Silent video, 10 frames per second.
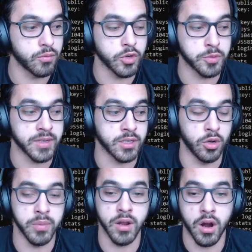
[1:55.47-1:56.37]
which makes it a
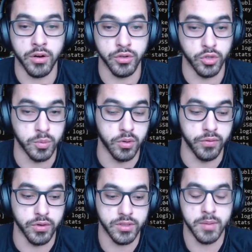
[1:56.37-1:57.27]
little bit harder to
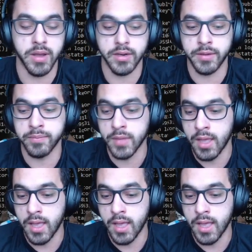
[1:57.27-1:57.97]
spoof your Steam ID.